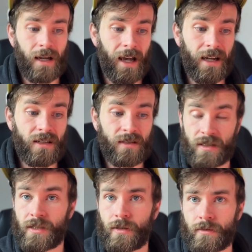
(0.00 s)
actually
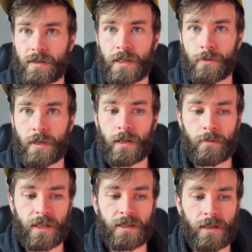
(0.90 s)
don't sit well in
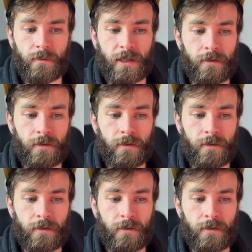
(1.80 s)
my stomach.